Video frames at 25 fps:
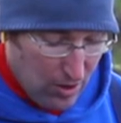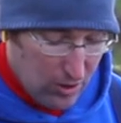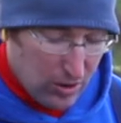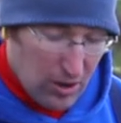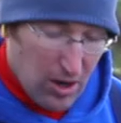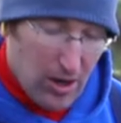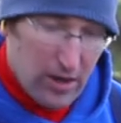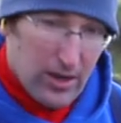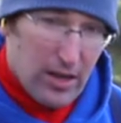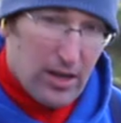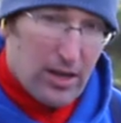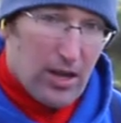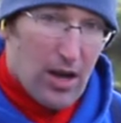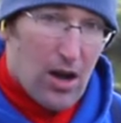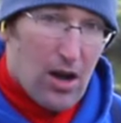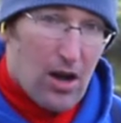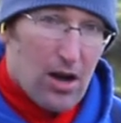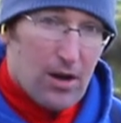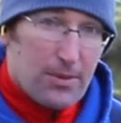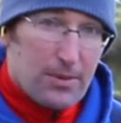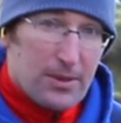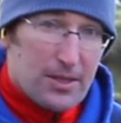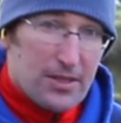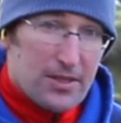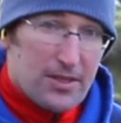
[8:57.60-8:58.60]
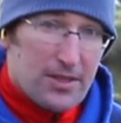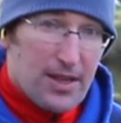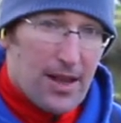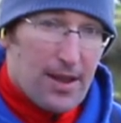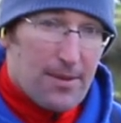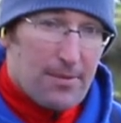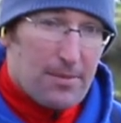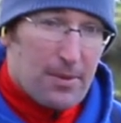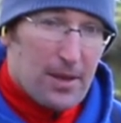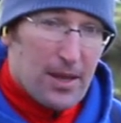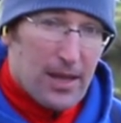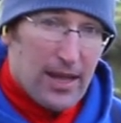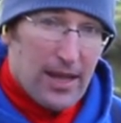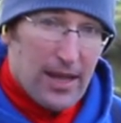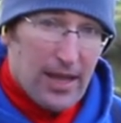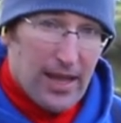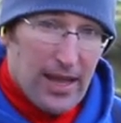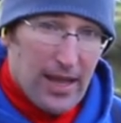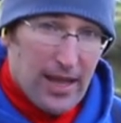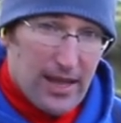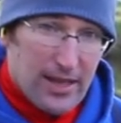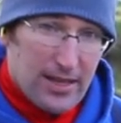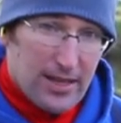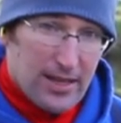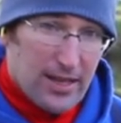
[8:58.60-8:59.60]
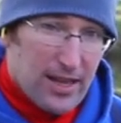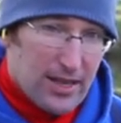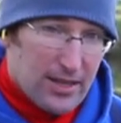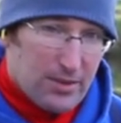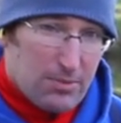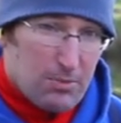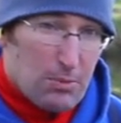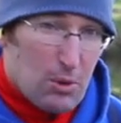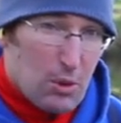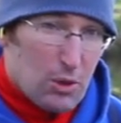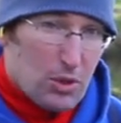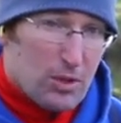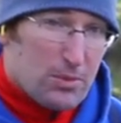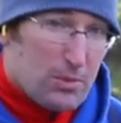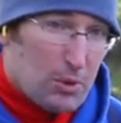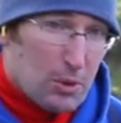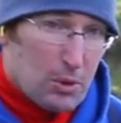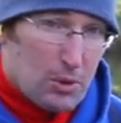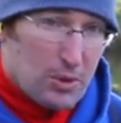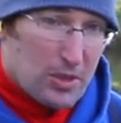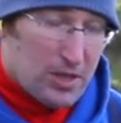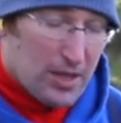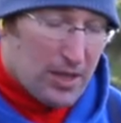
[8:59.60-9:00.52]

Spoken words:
unlike a carbon stem, it's much more